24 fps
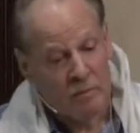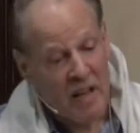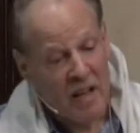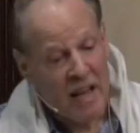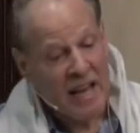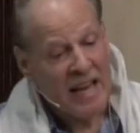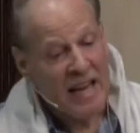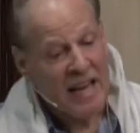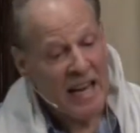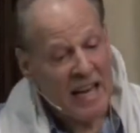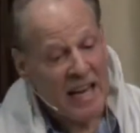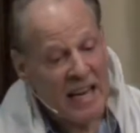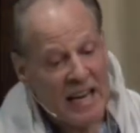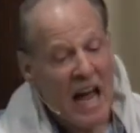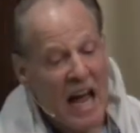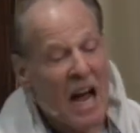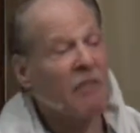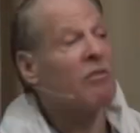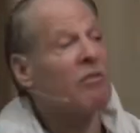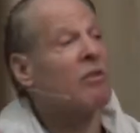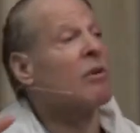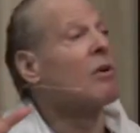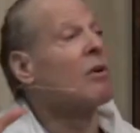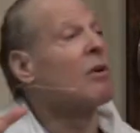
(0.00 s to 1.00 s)
He
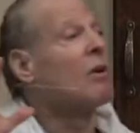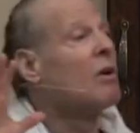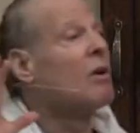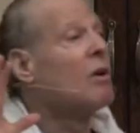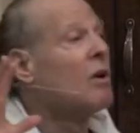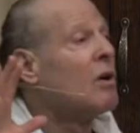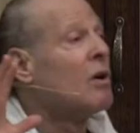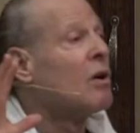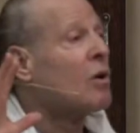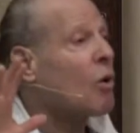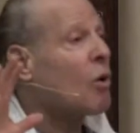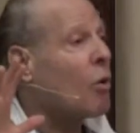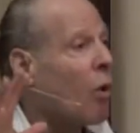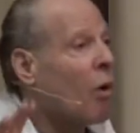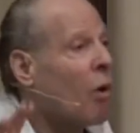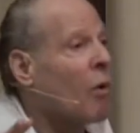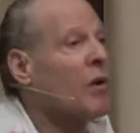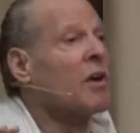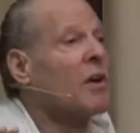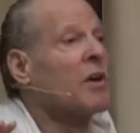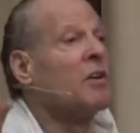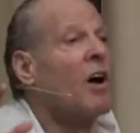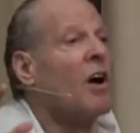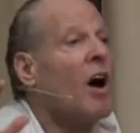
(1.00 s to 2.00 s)
never
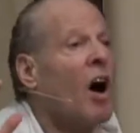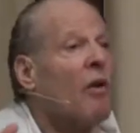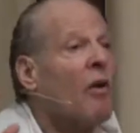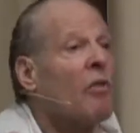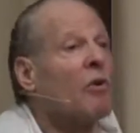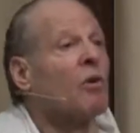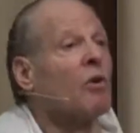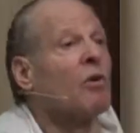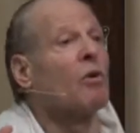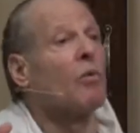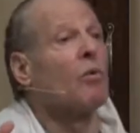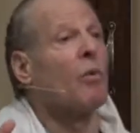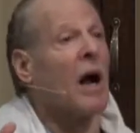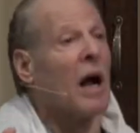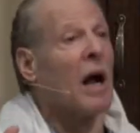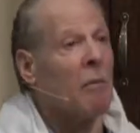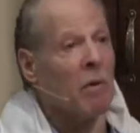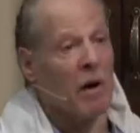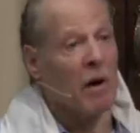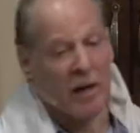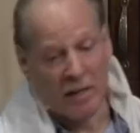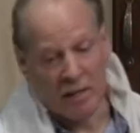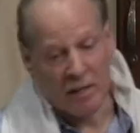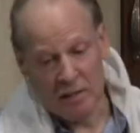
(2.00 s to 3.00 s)
quoted other
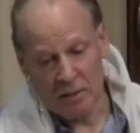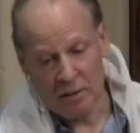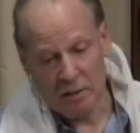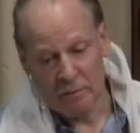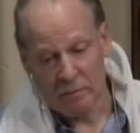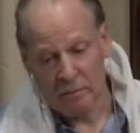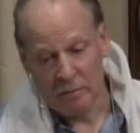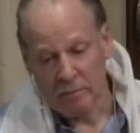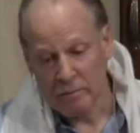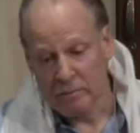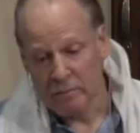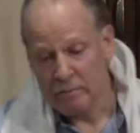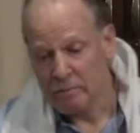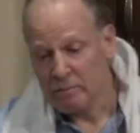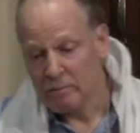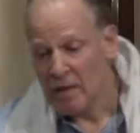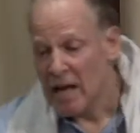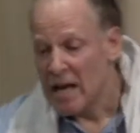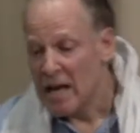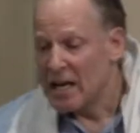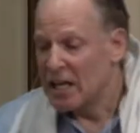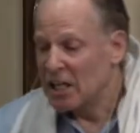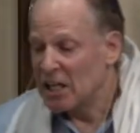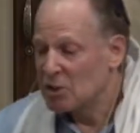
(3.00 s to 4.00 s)
rabbis.
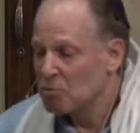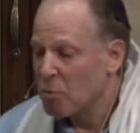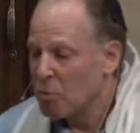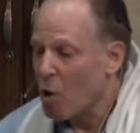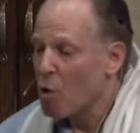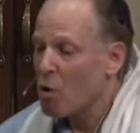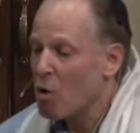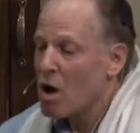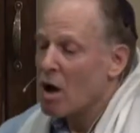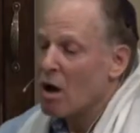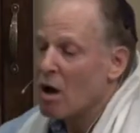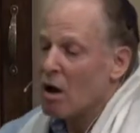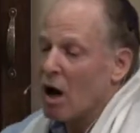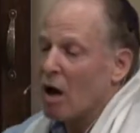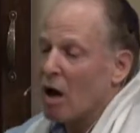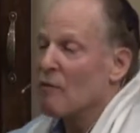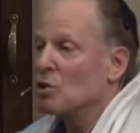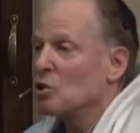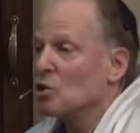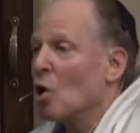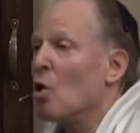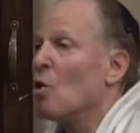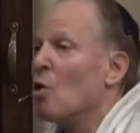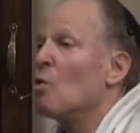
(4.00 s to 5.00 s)
He spoke of
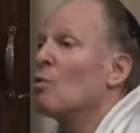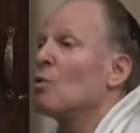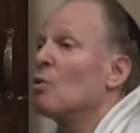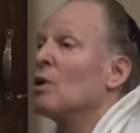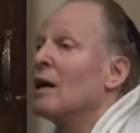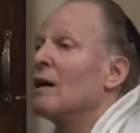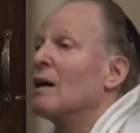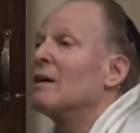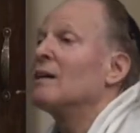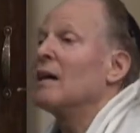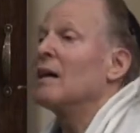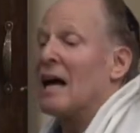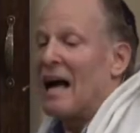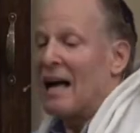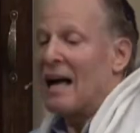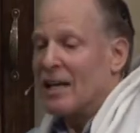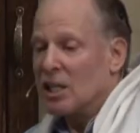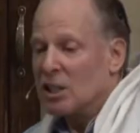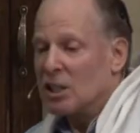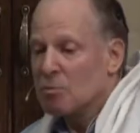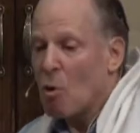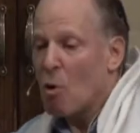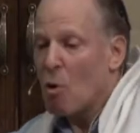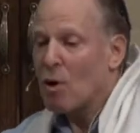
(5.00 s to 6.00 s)
his own, he
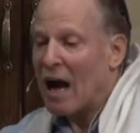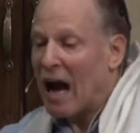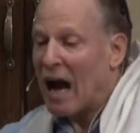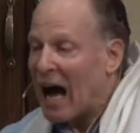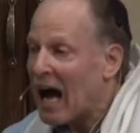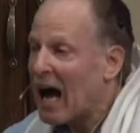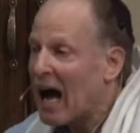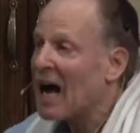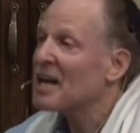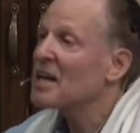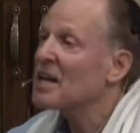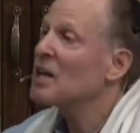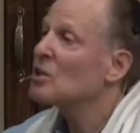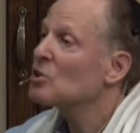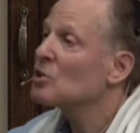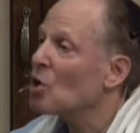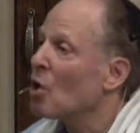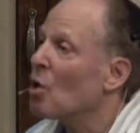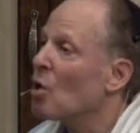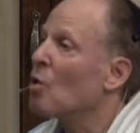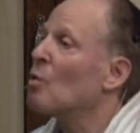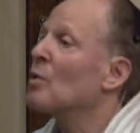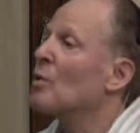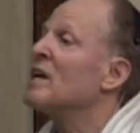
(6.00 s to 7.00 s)
spoke on his
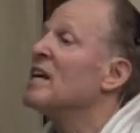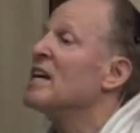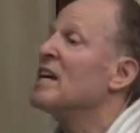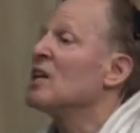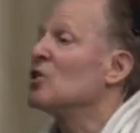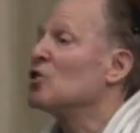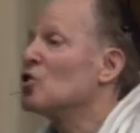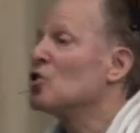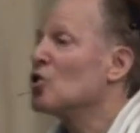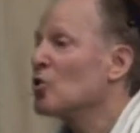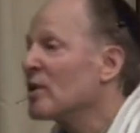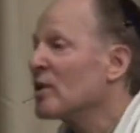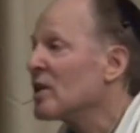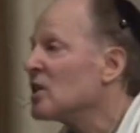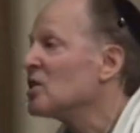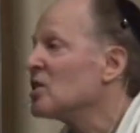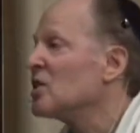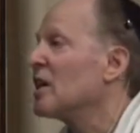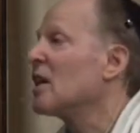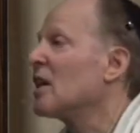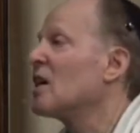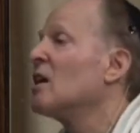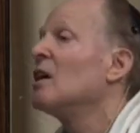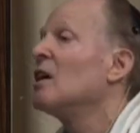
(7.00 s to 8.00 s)
own
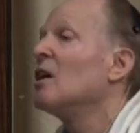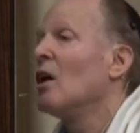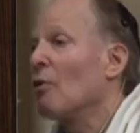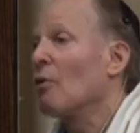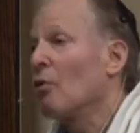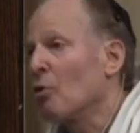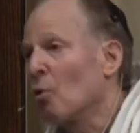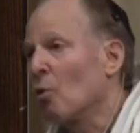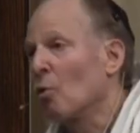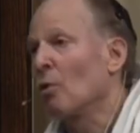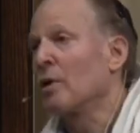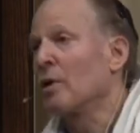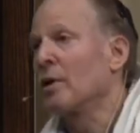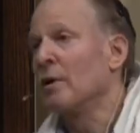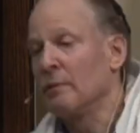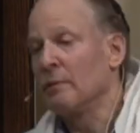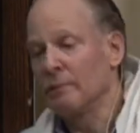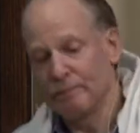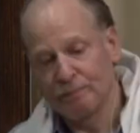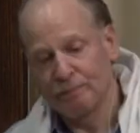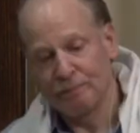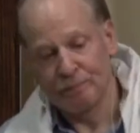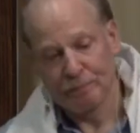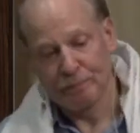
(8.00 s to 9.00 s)
intrinsic authority.
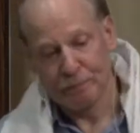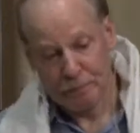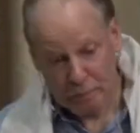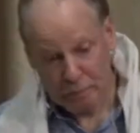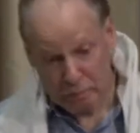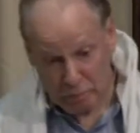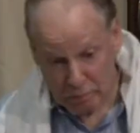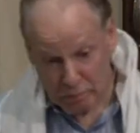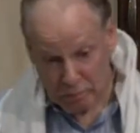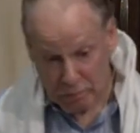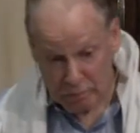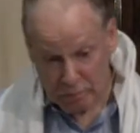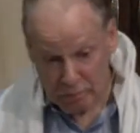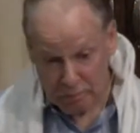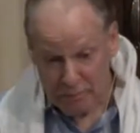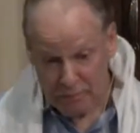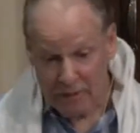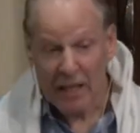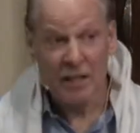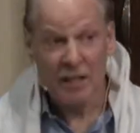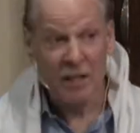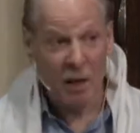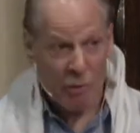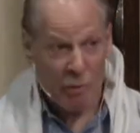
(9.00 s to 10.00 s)

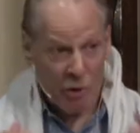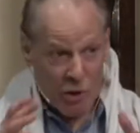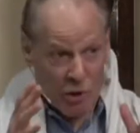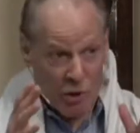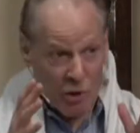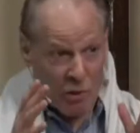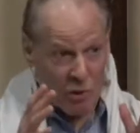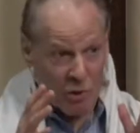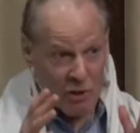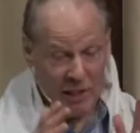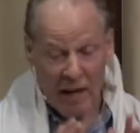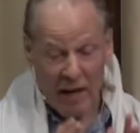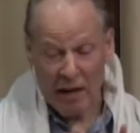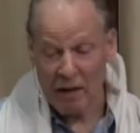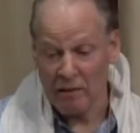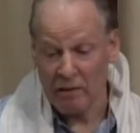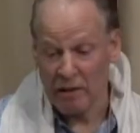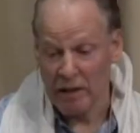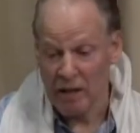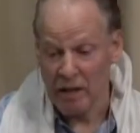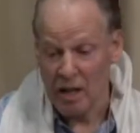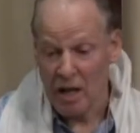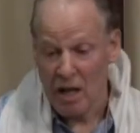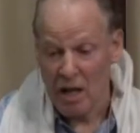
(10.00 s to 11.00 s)
Number two,
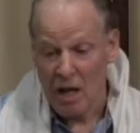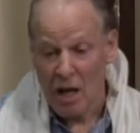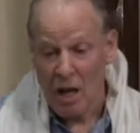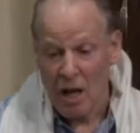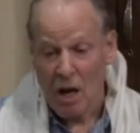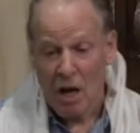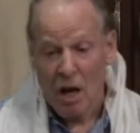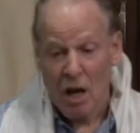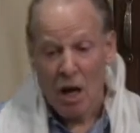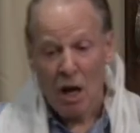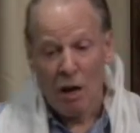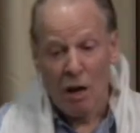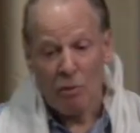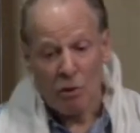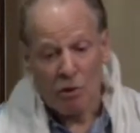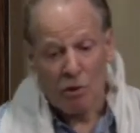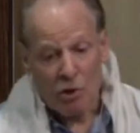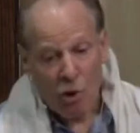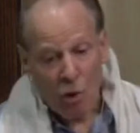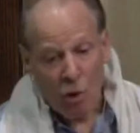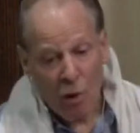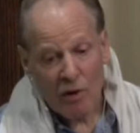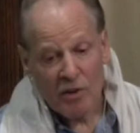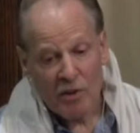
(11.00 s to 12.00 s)
secondly, the
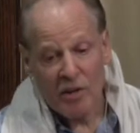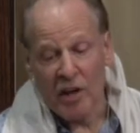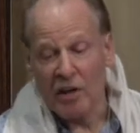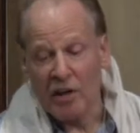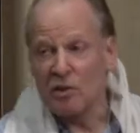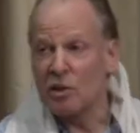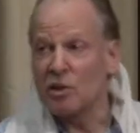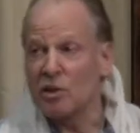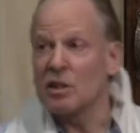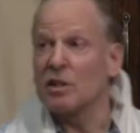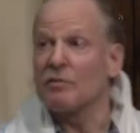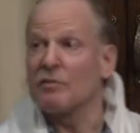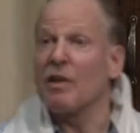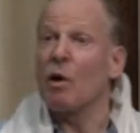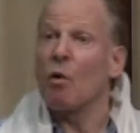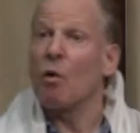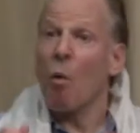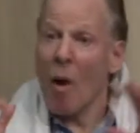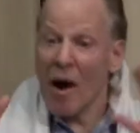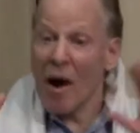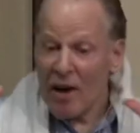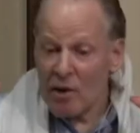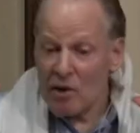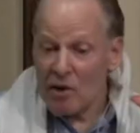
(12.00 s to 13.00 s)
Torah teaches that they
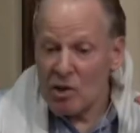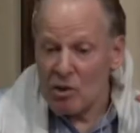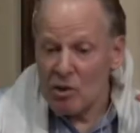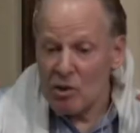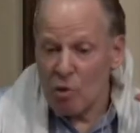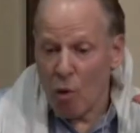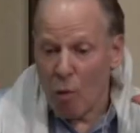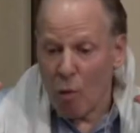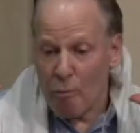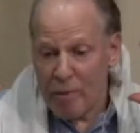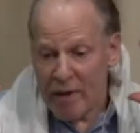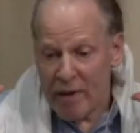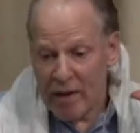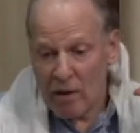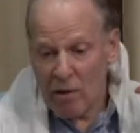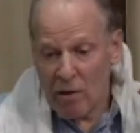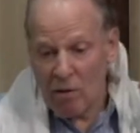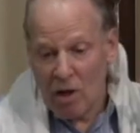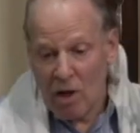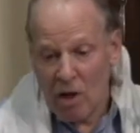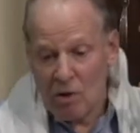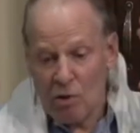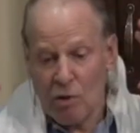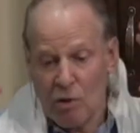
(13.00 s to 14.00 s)
wanted to, to appeal
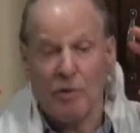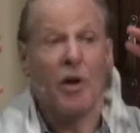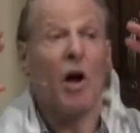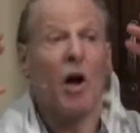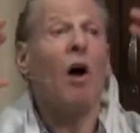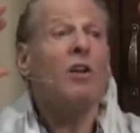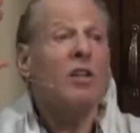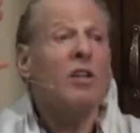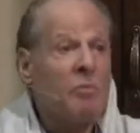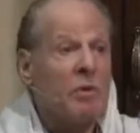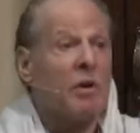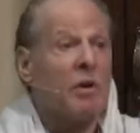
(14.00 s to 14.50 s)
to the ultimate